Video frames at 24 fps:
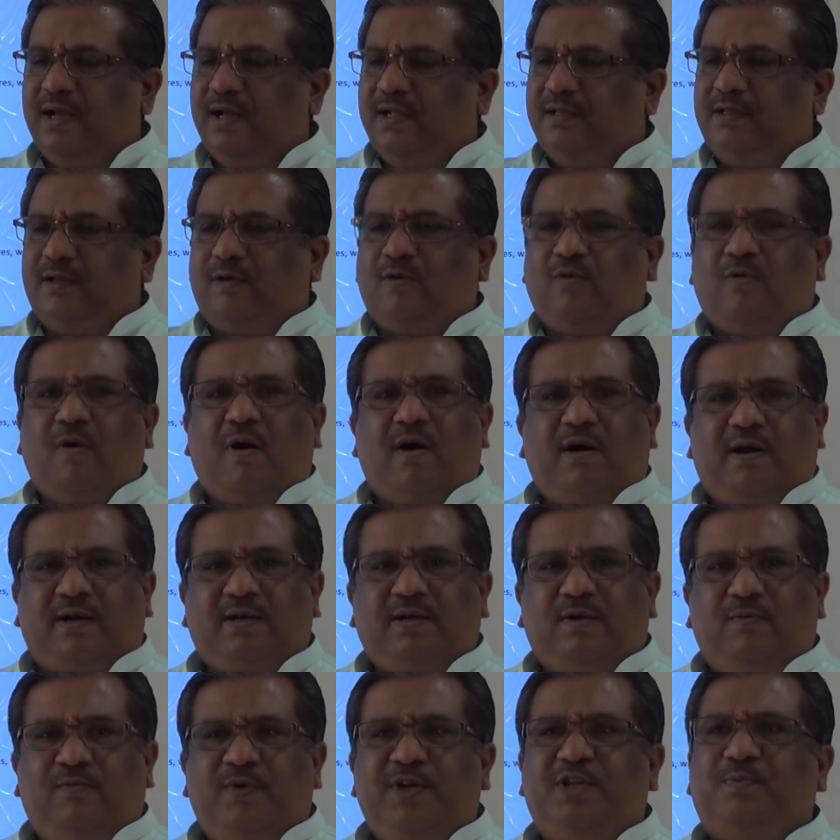The cork,
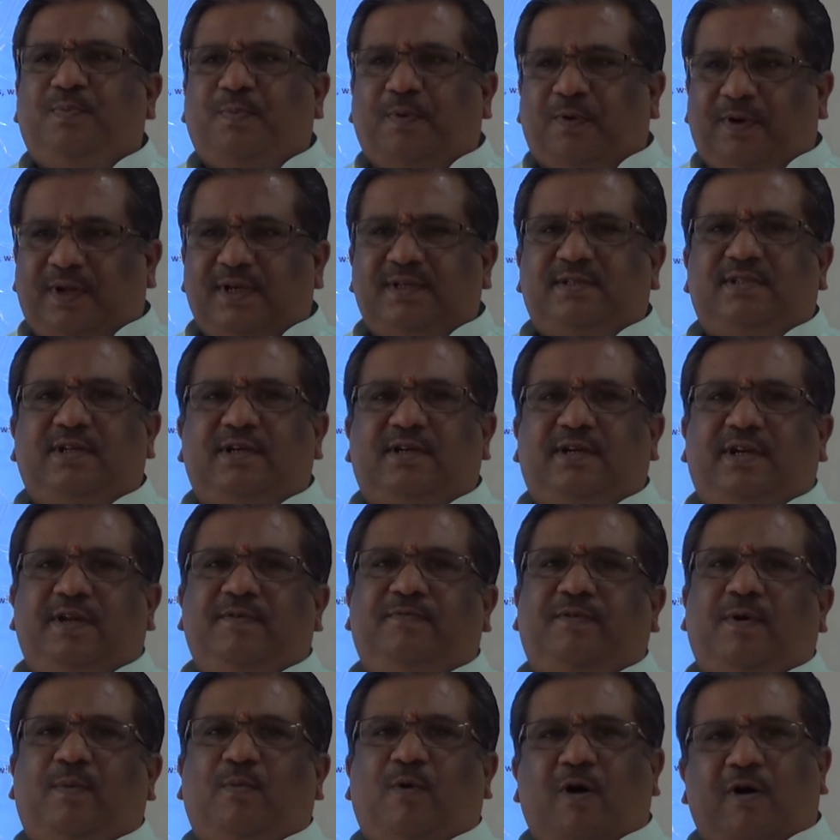which protects the tree
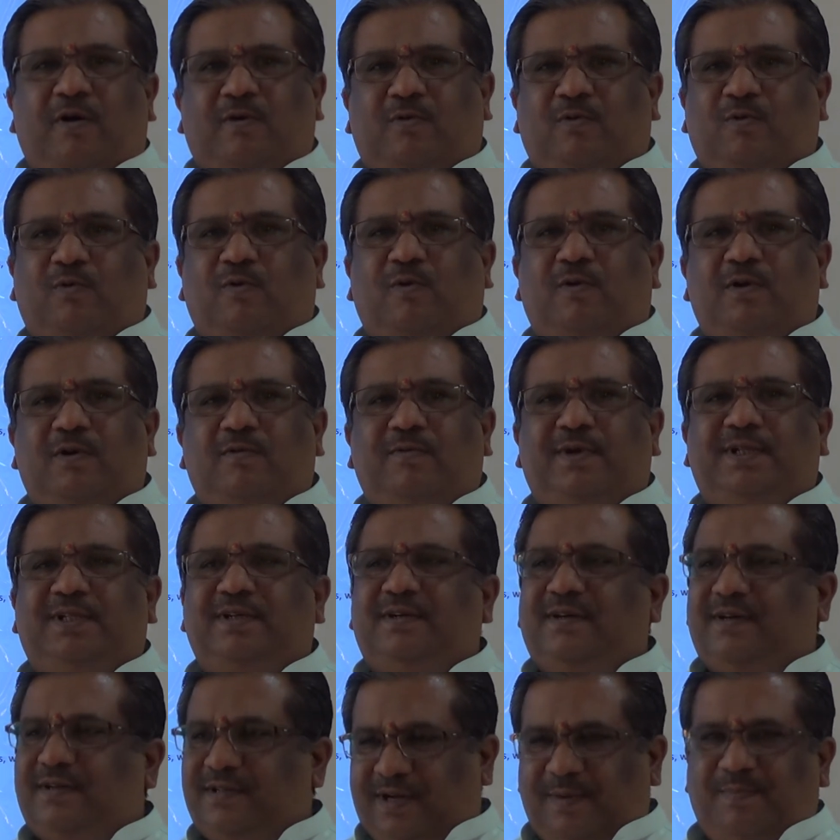from all cold
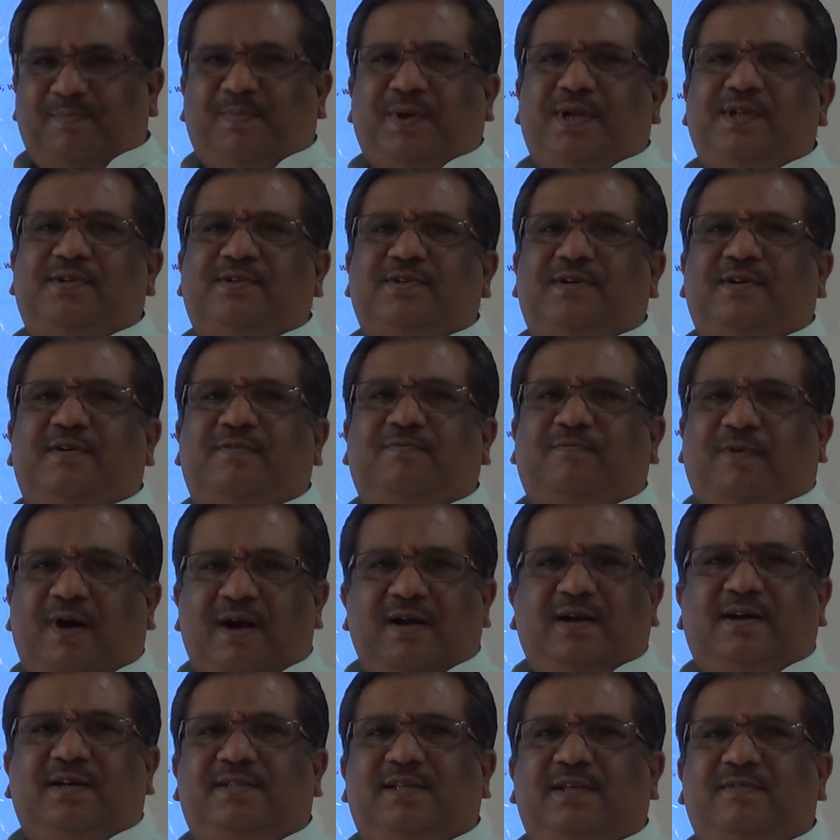weather, temperature,
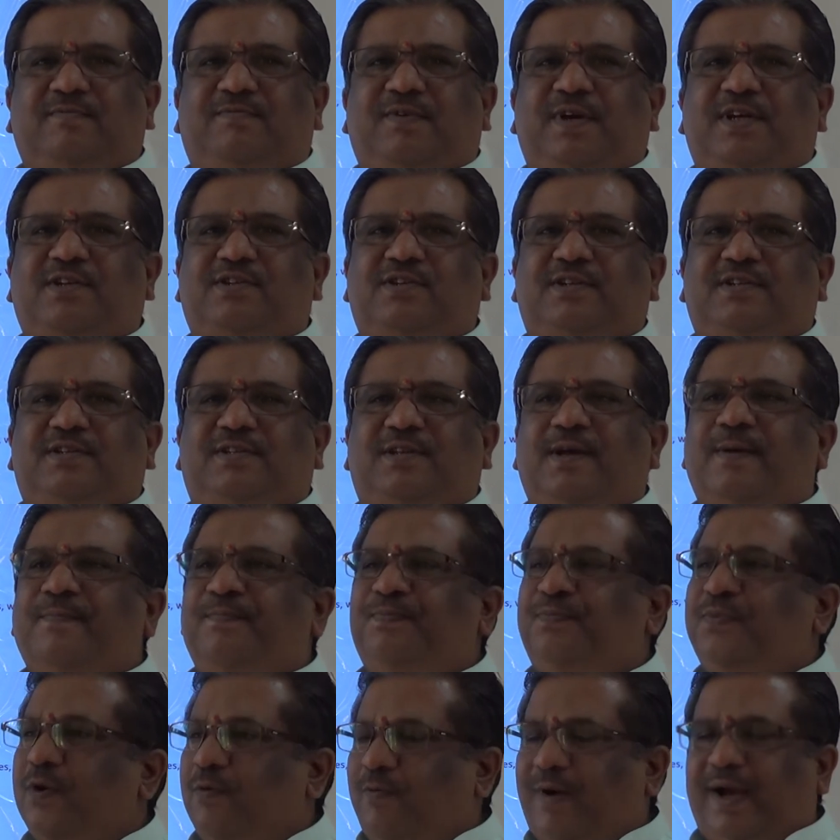fungus infections,
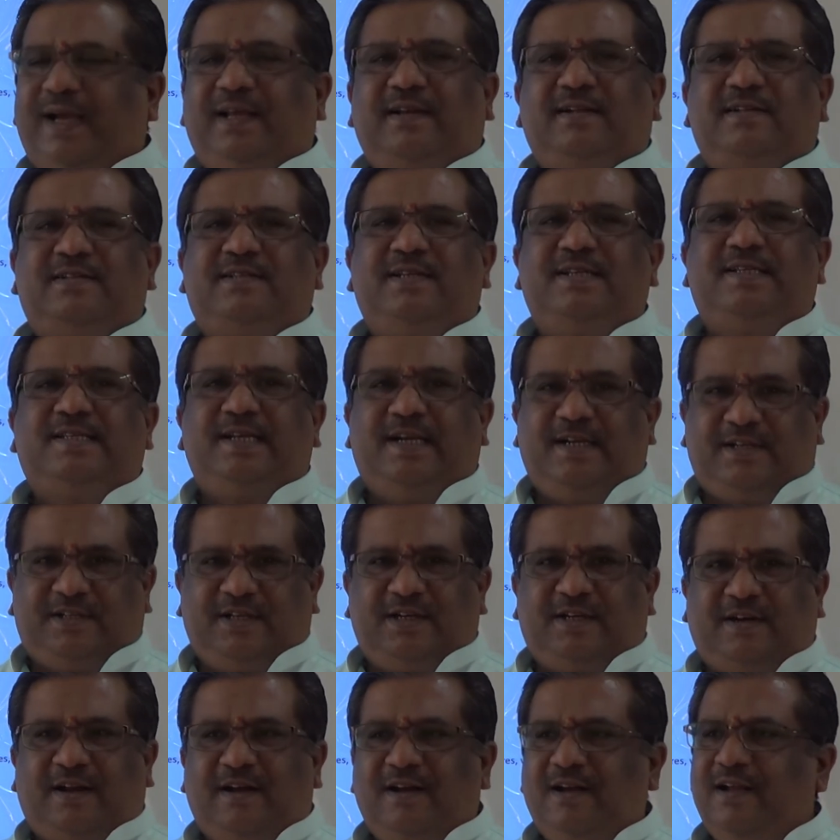viruses,
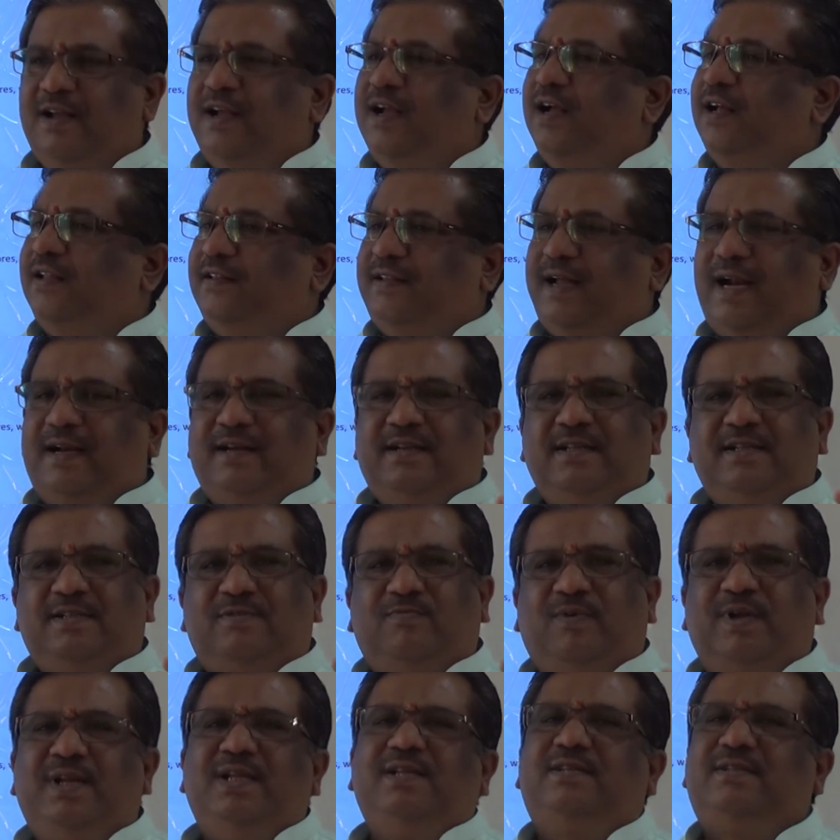etc., that is
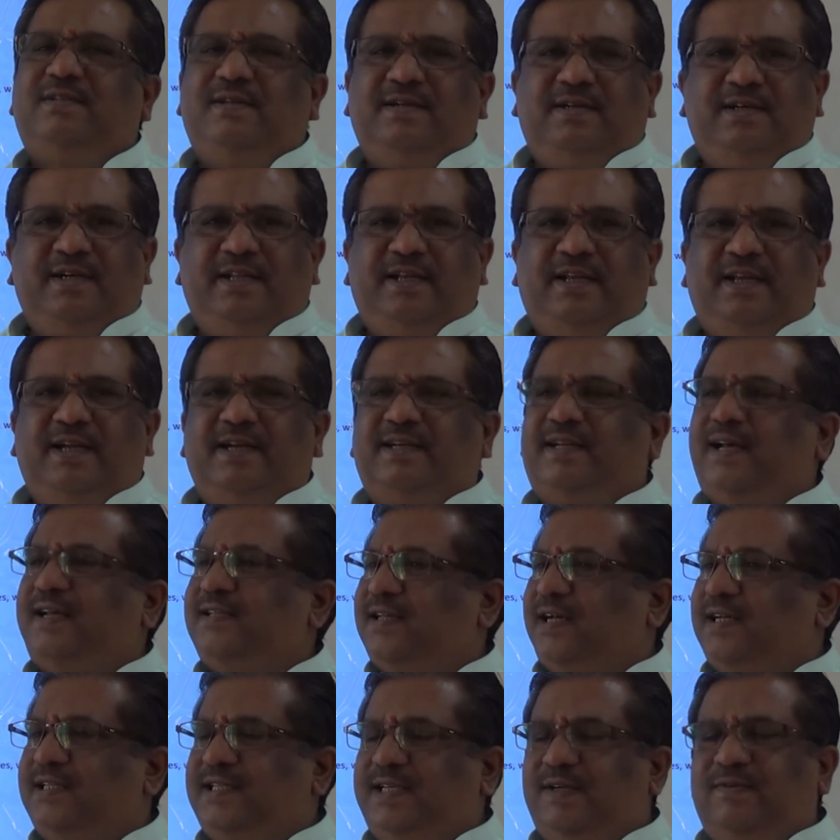very sturdy. It has
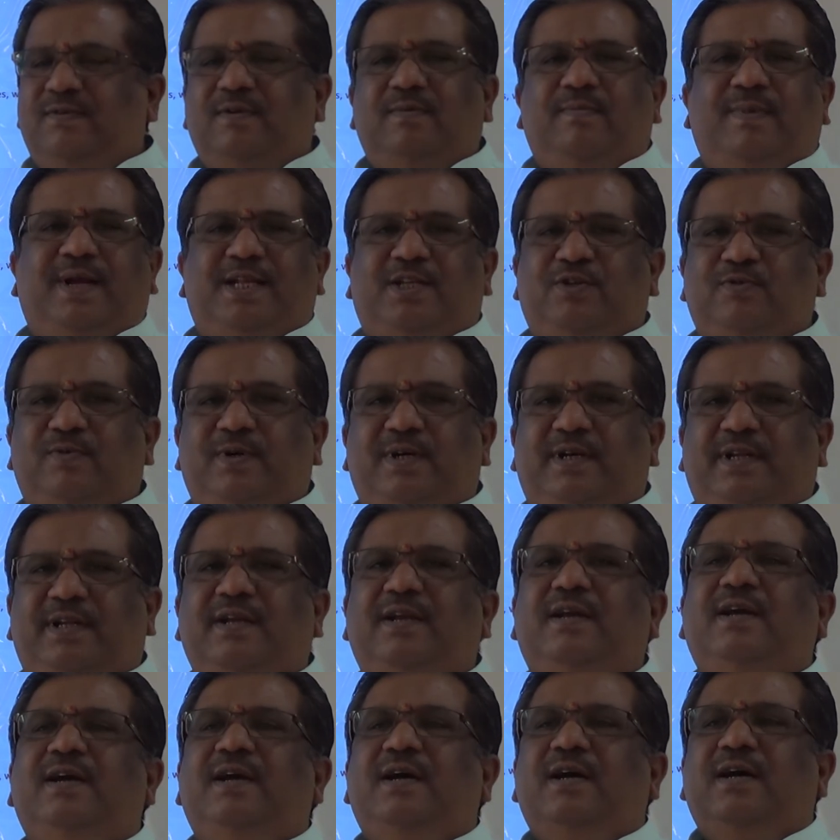achieved
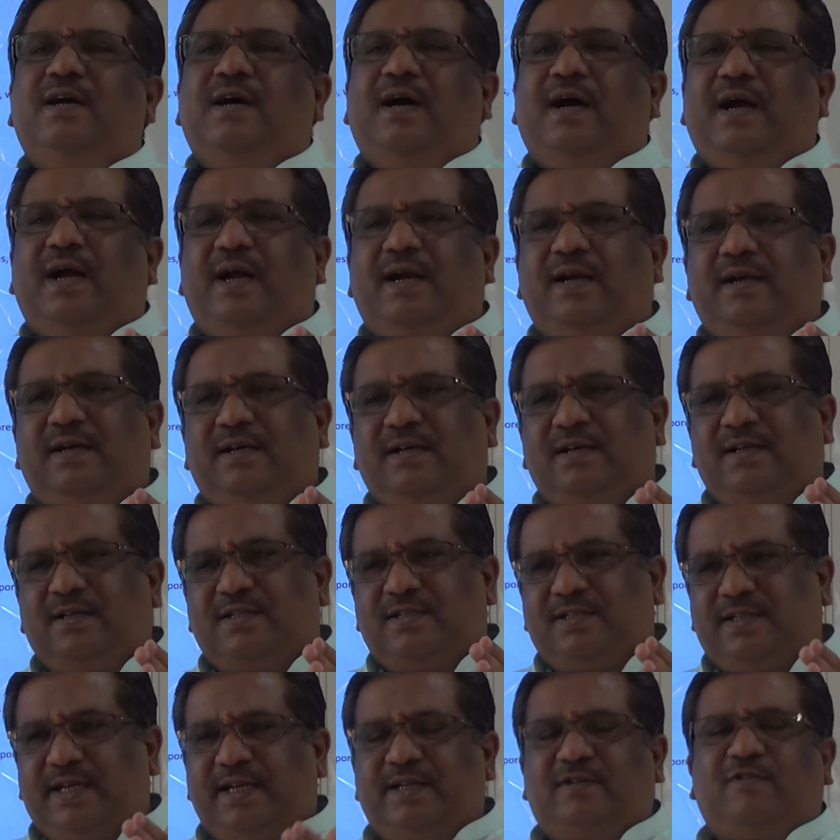maturity and
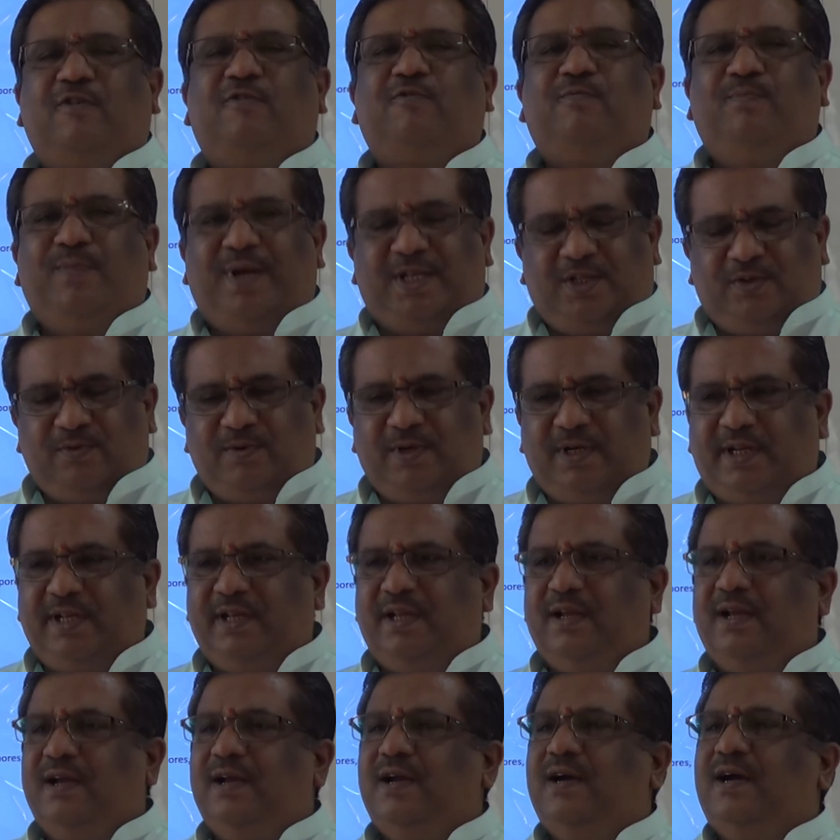state of
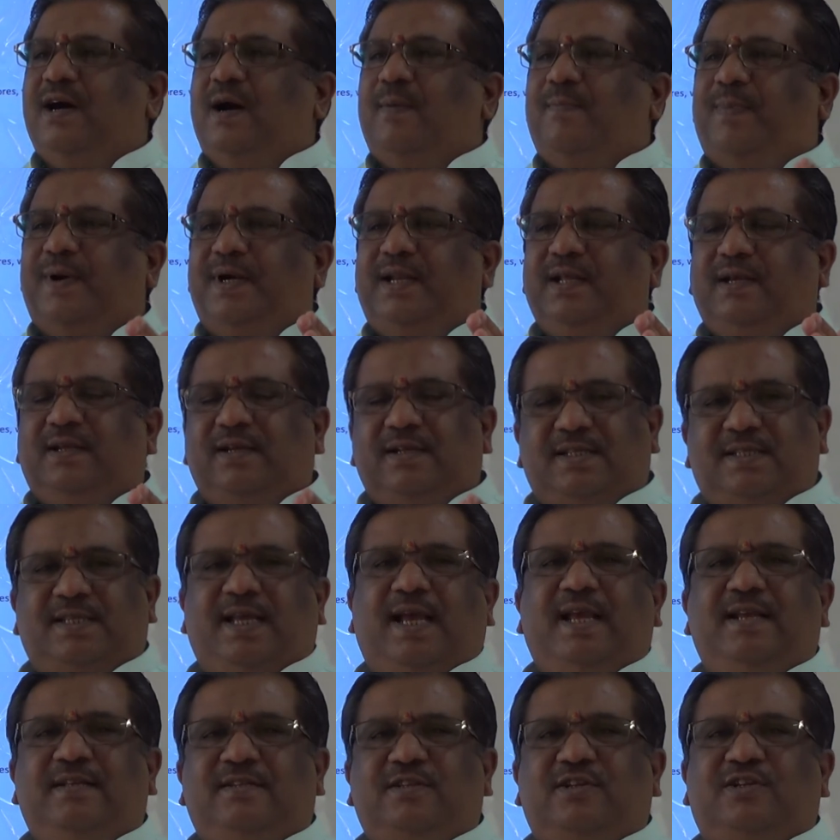maturity, a particular
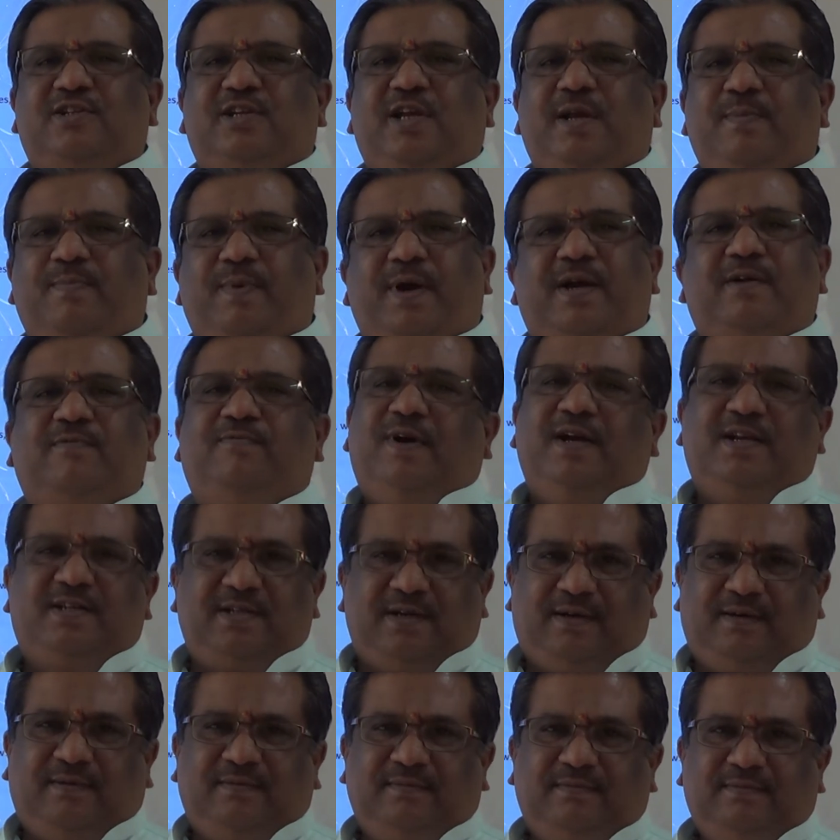size, shape and function,
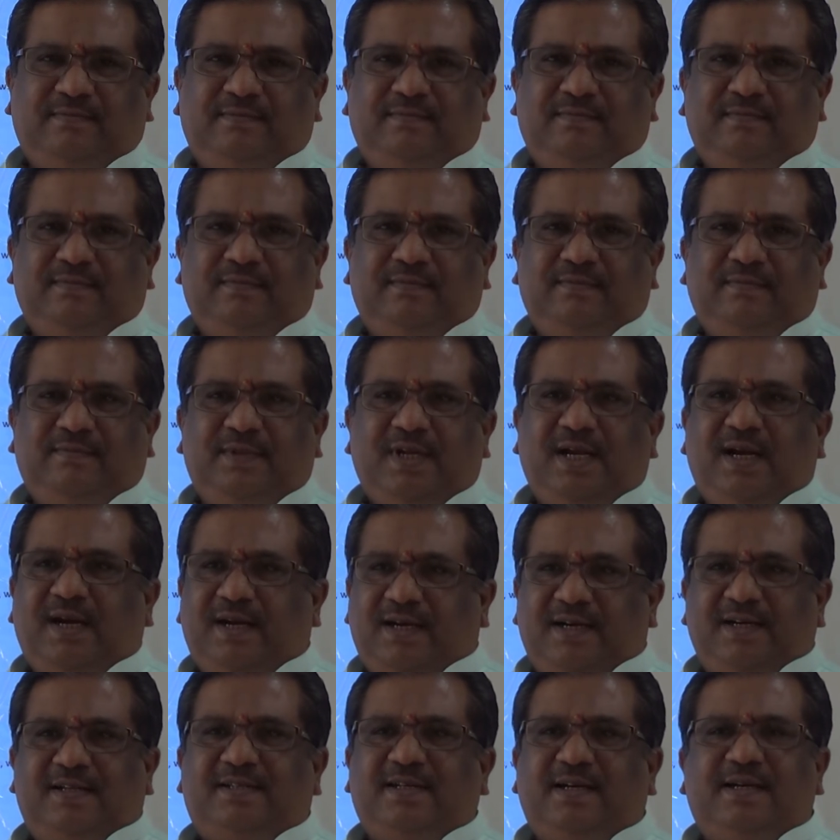and
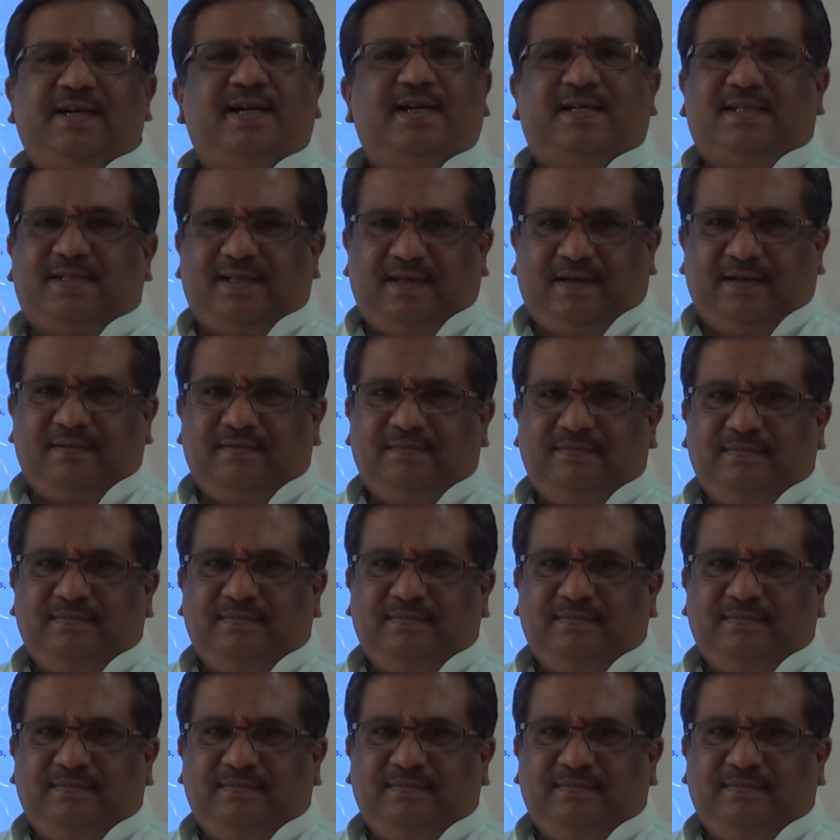it's a dead cell.